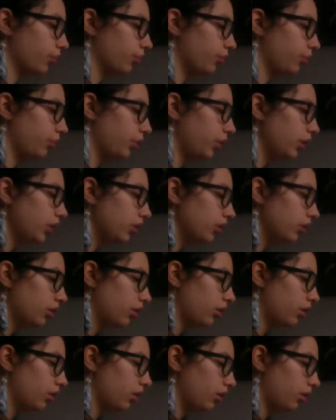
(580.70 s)
3
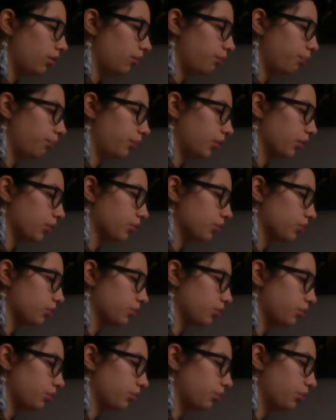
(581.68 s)
plus
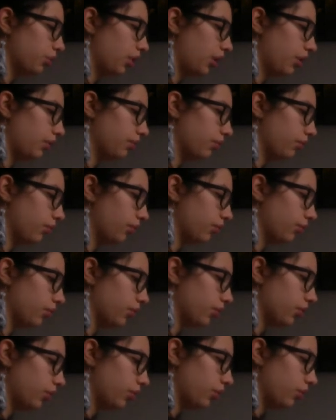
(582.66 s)
2 f of
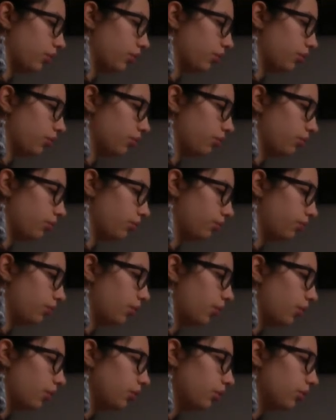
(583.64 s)

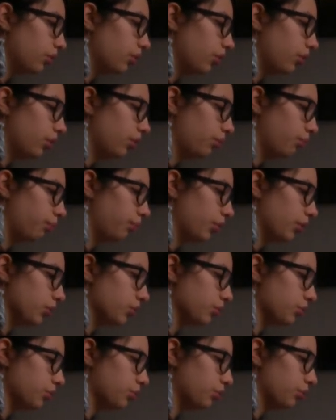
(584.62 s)
4
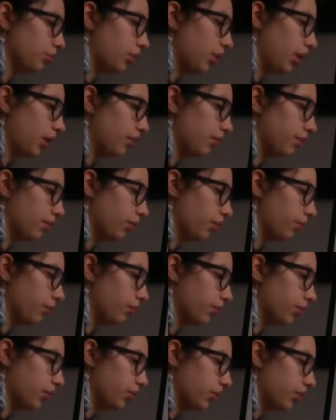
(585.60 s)
plus 2 f of
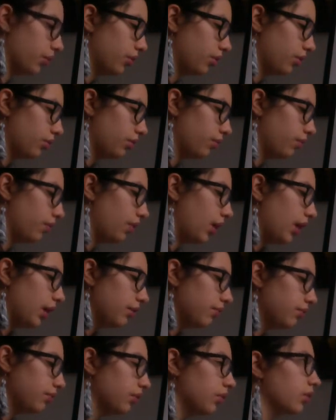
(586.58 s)

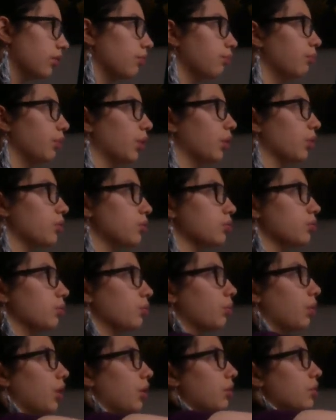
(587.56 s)
5, because
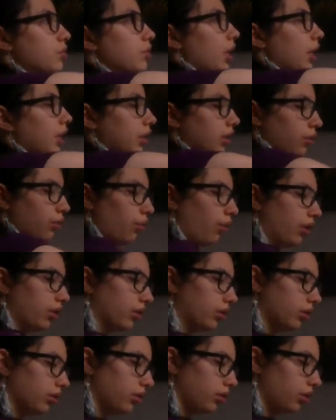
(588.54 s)
we are just adding 1,
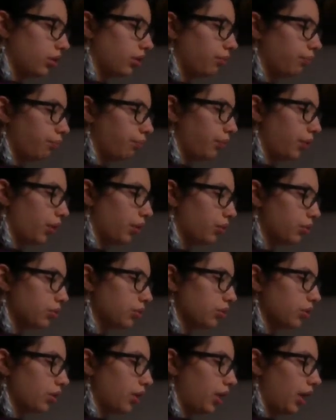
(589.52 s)

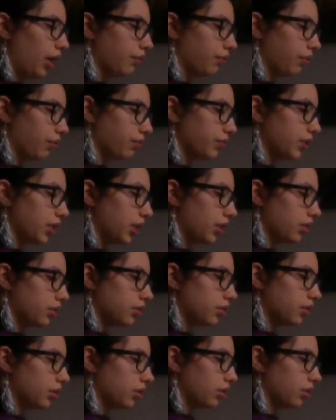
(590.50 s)
plus f of
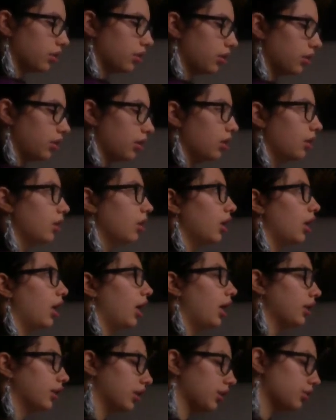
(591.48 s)
6.
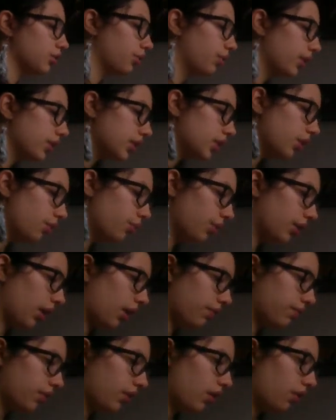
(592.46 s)
And as you can see, we
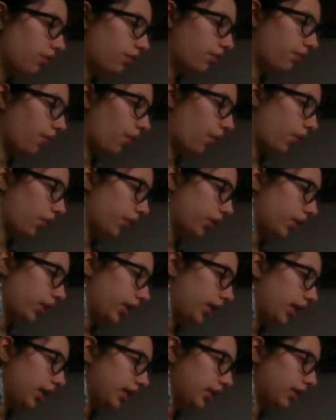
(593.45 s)
have 4
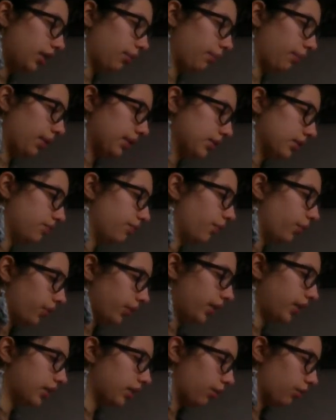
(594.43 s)
intervals, 4
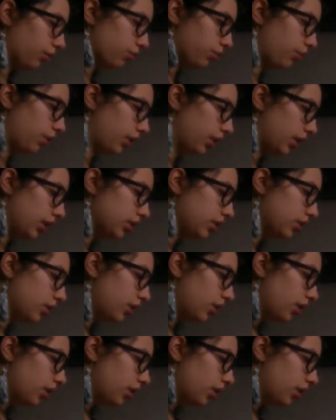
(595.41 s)
rectangles. One is